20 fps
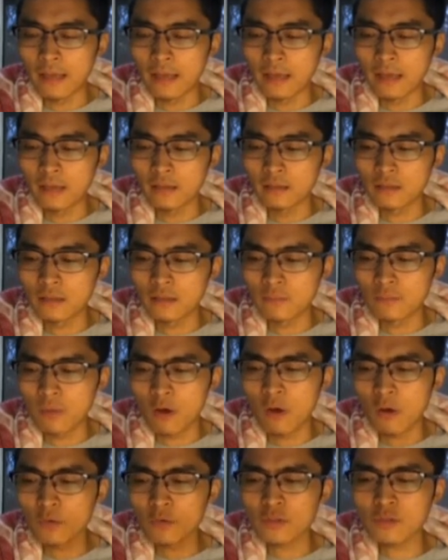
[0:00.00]
And
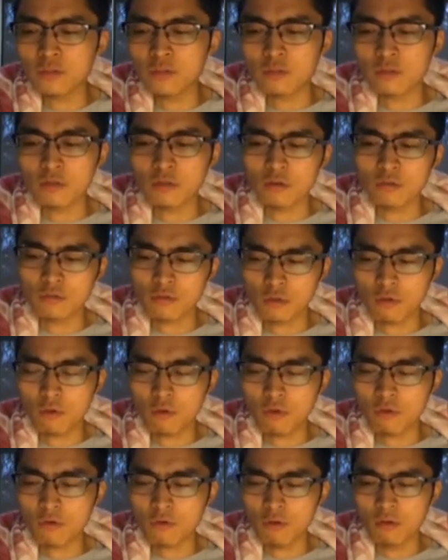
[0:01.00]

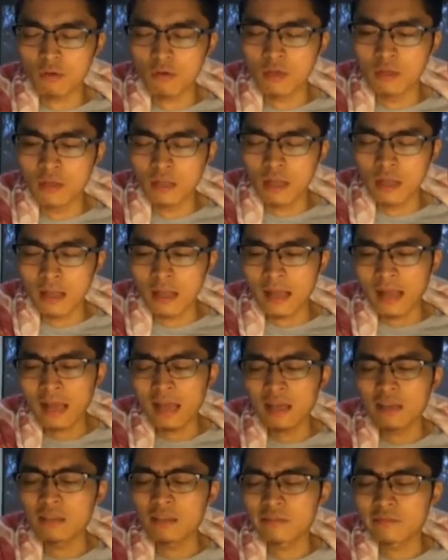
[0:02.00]
postdoctoral,
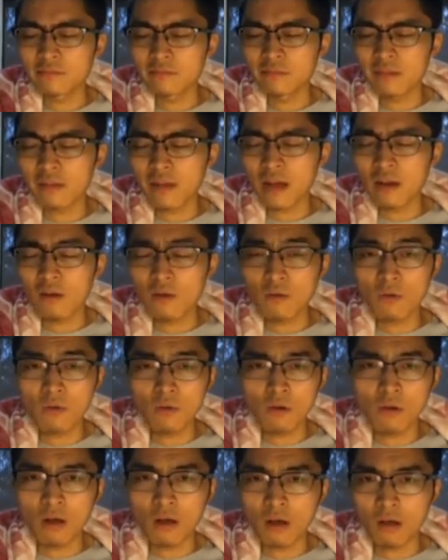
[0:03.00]
I don't
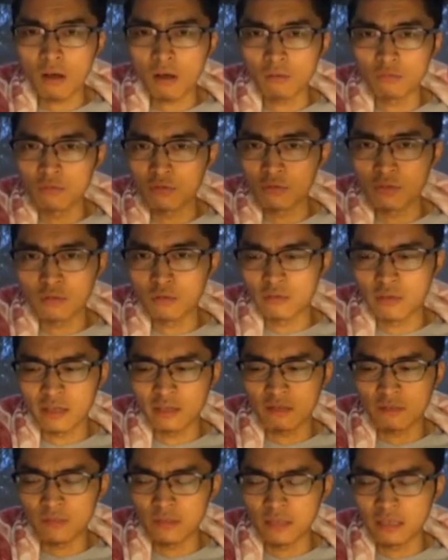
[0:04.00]
know how to
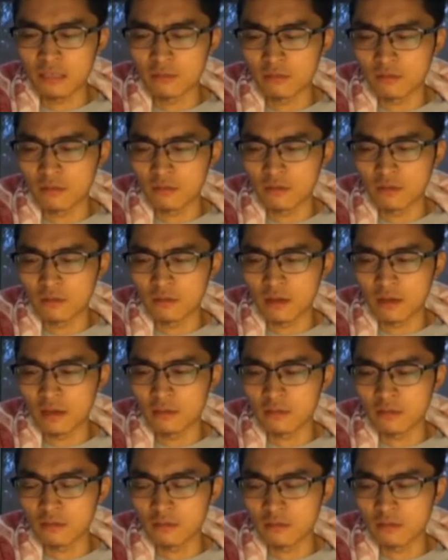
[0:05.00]
explain to you
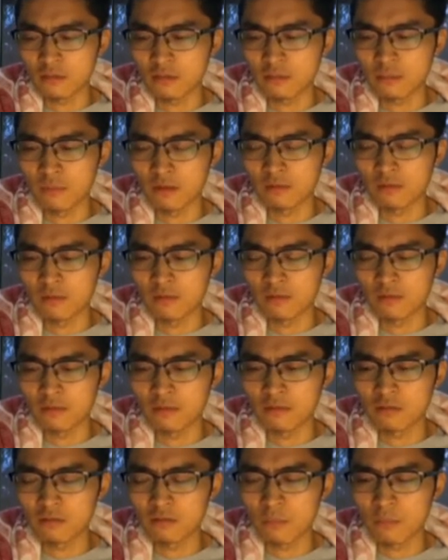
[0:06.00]
guys about
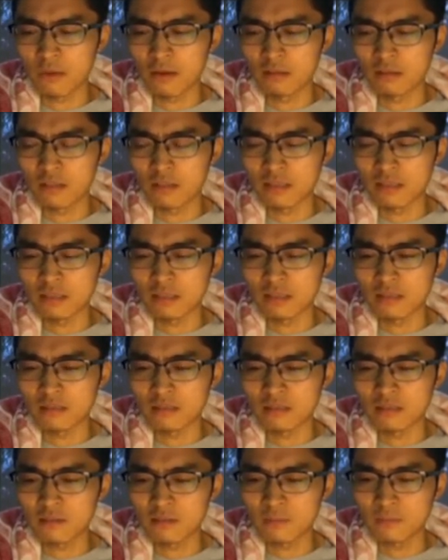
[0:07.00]
this, but it
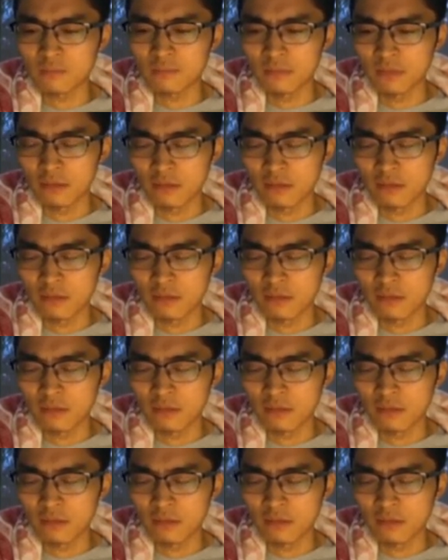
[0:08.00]
is